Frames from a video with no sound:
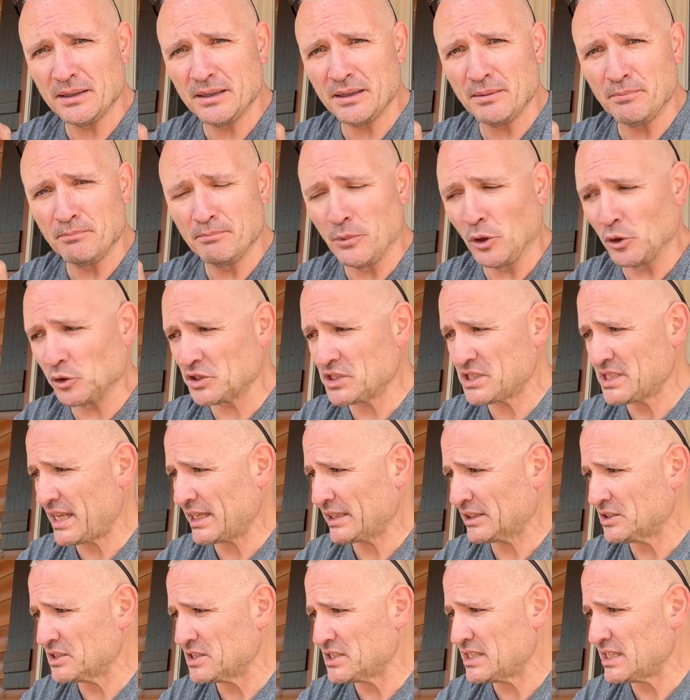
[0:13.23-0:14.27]

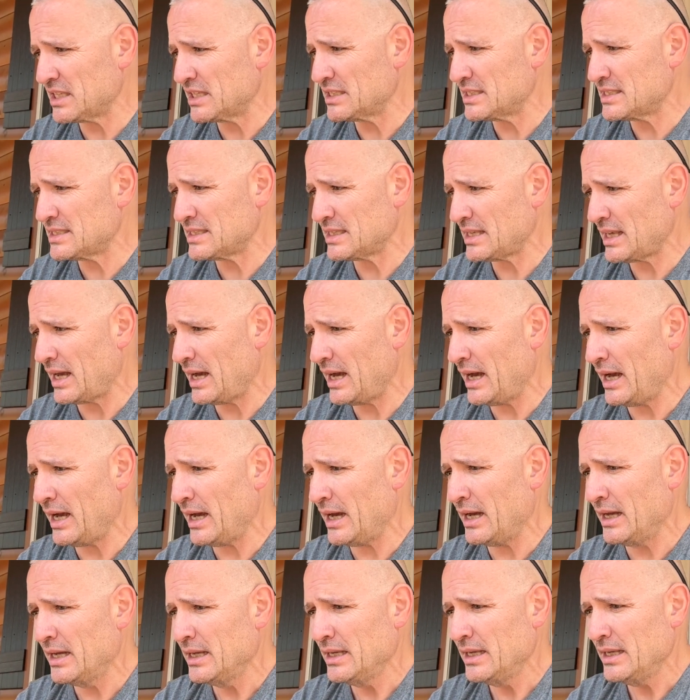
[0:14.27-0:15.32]
motorcycle seats
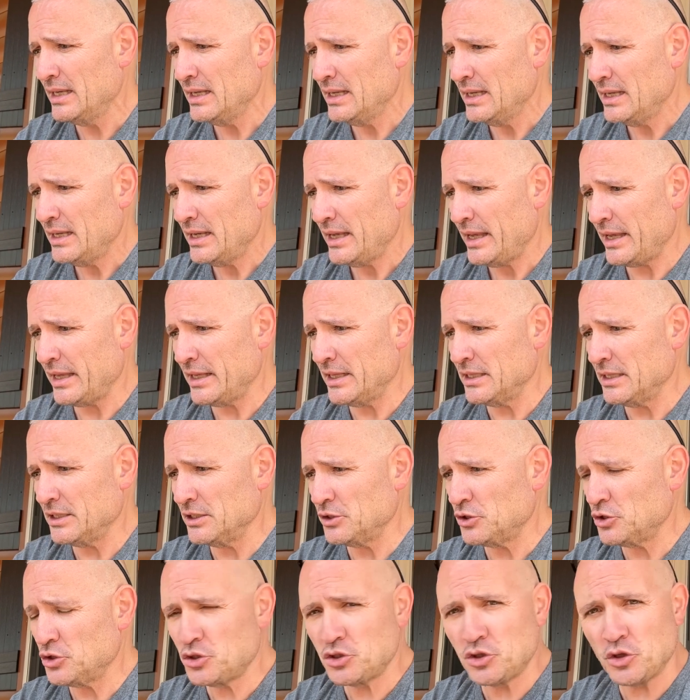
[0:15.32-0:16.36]
and
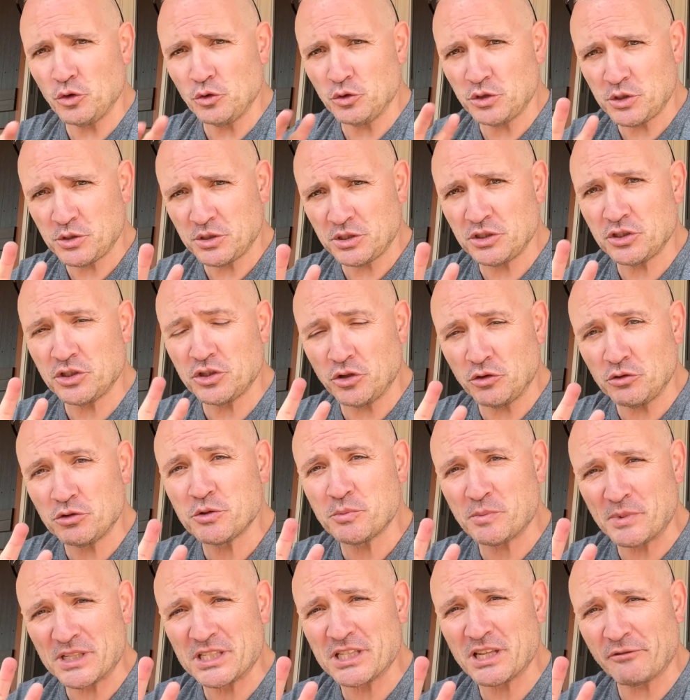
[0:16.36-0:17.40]
two
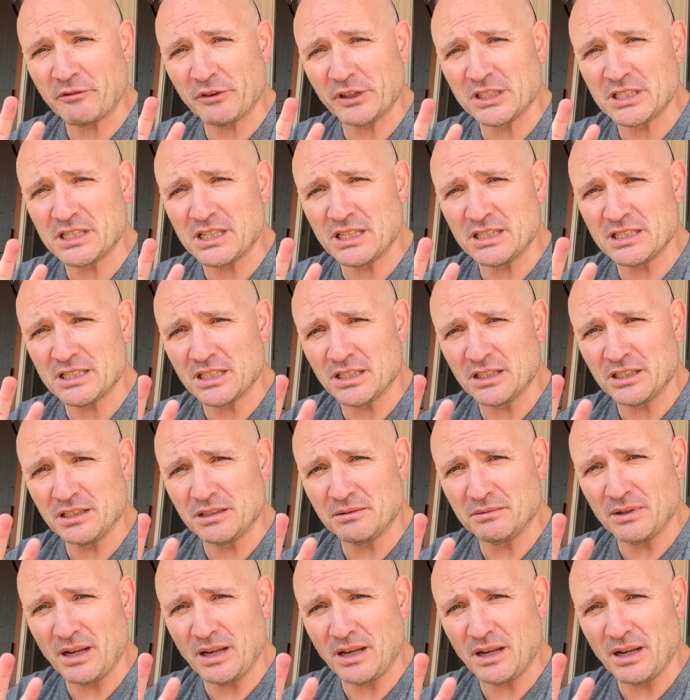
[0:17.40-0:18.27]
specific seats in